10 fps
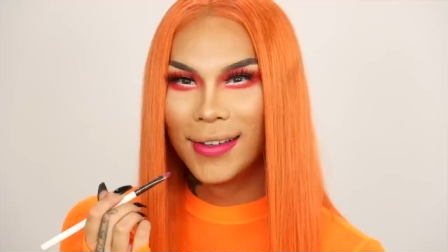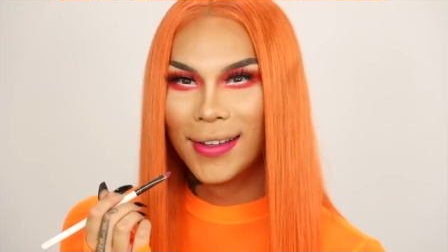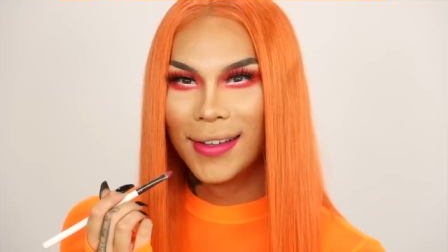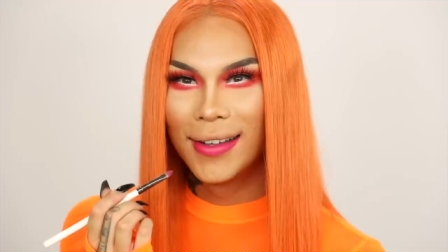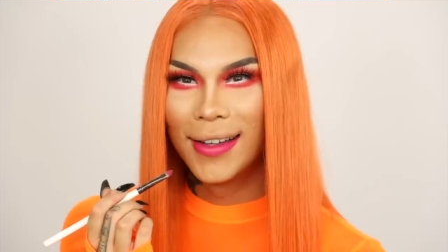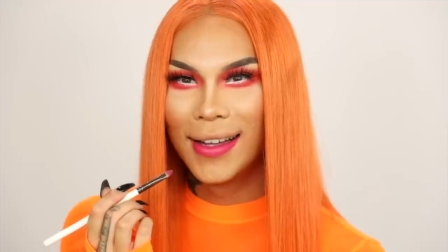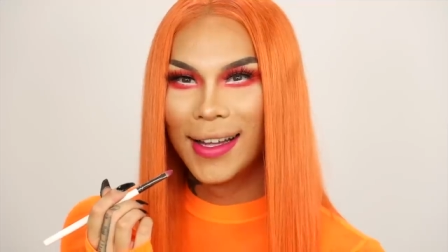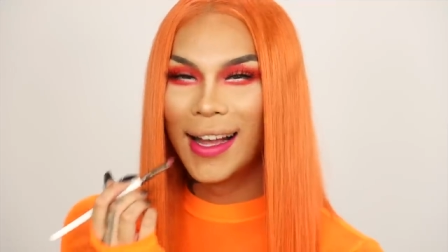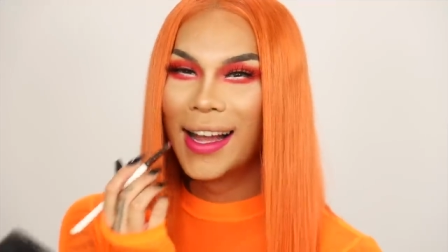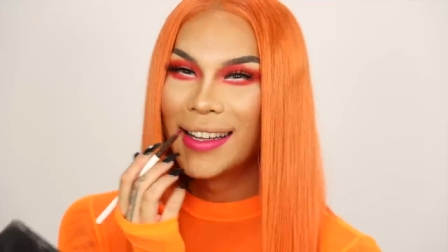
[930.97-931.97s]
not bad.
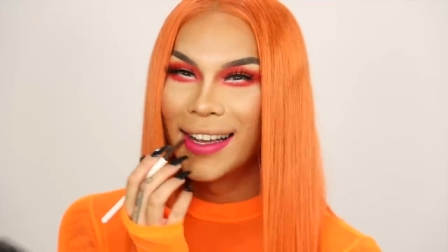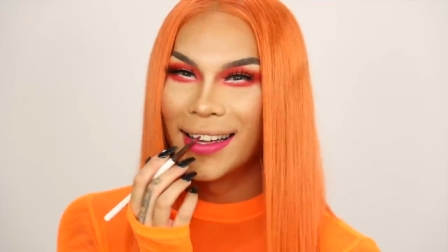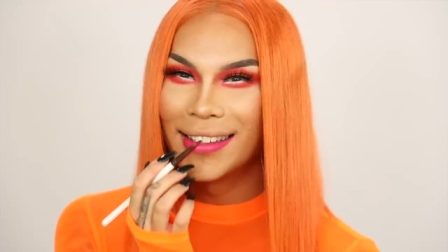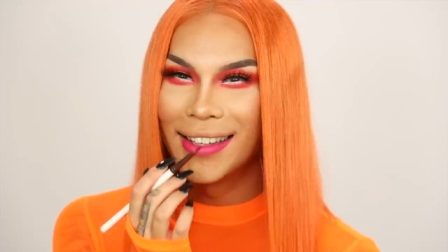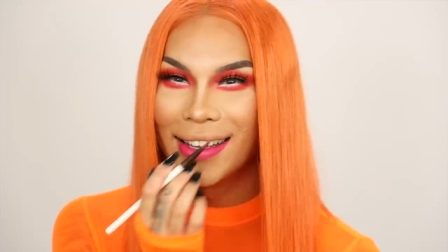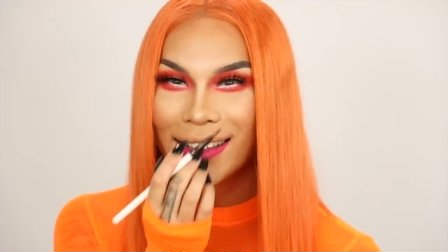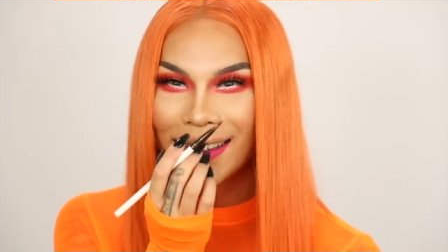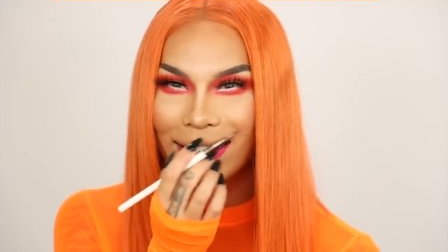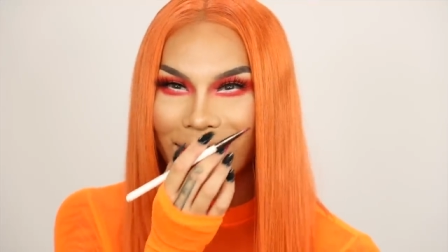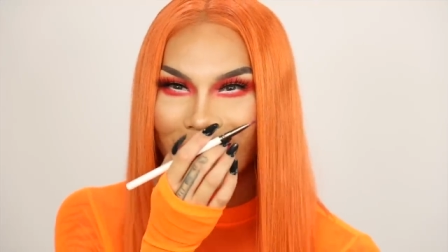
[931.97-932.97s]
I kinda like it.
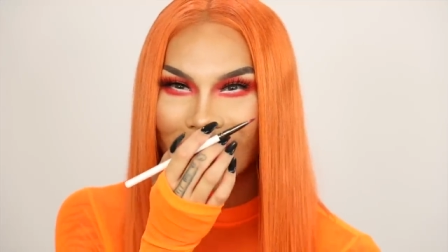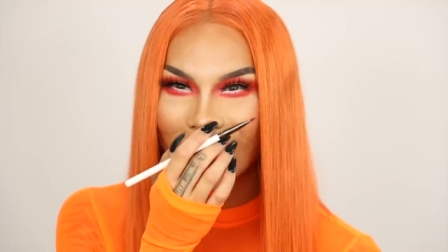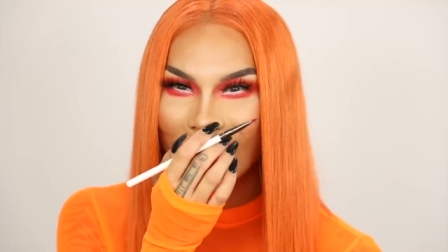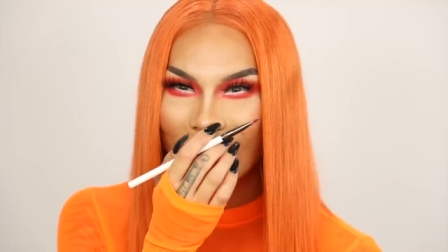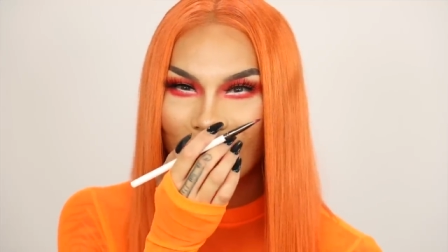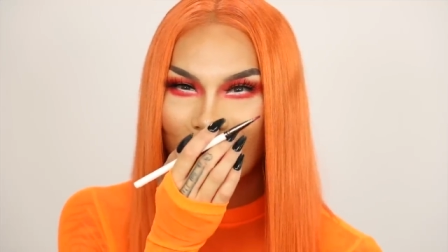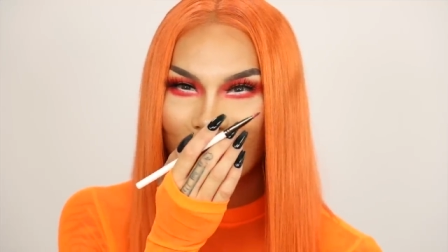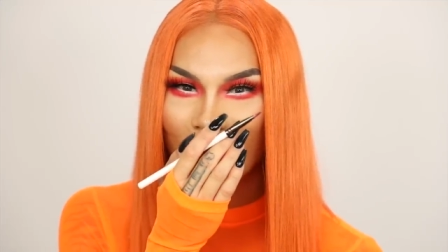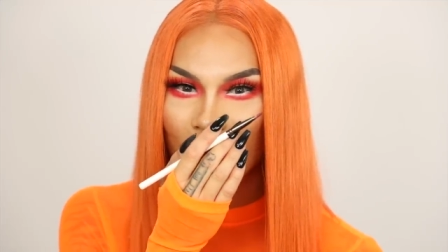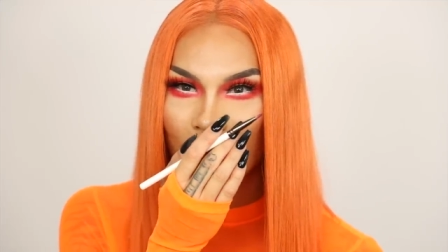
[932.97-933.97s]
Yeah, it's a
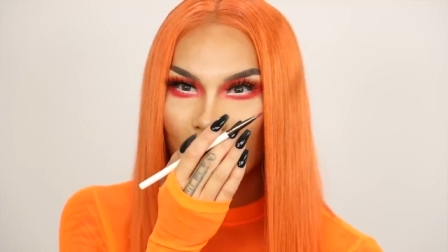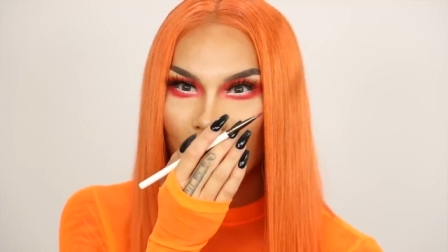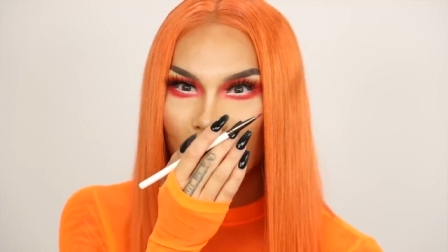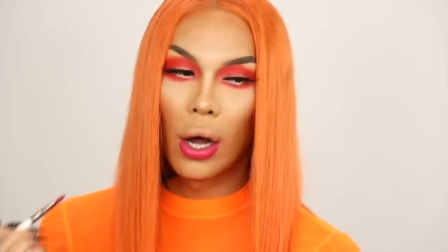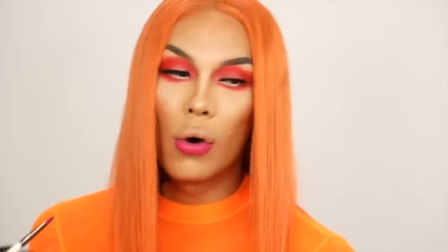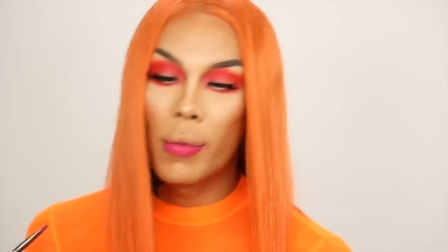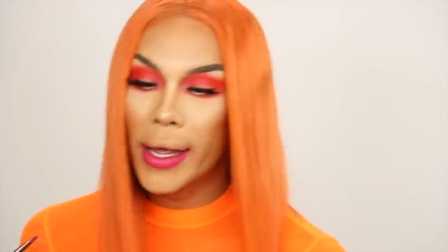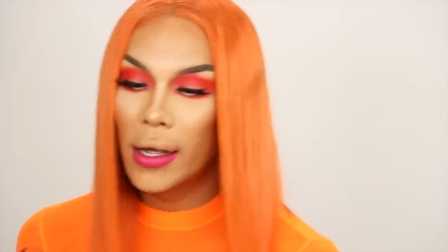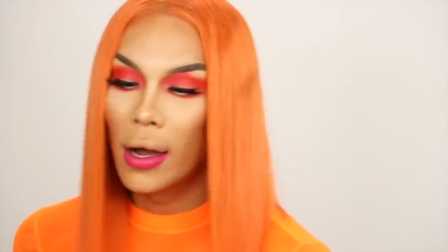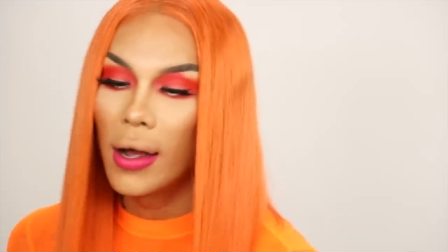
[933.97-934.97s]
good color. Oh
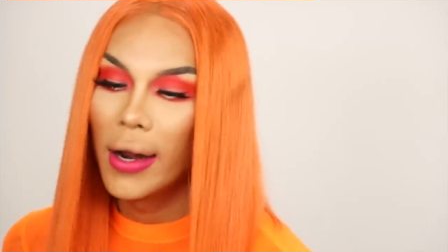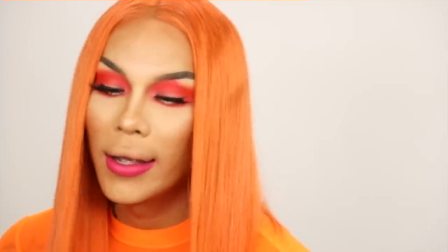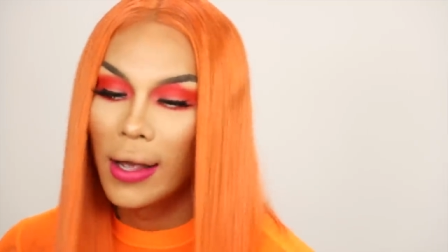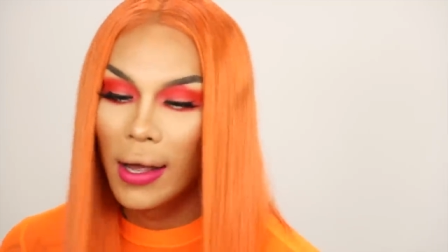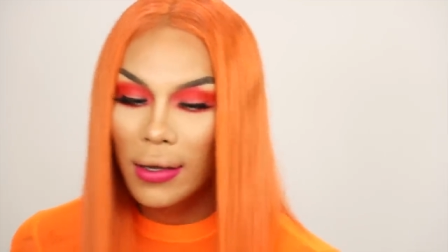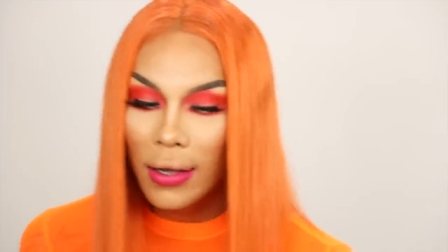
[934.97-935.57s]
my god, I kinda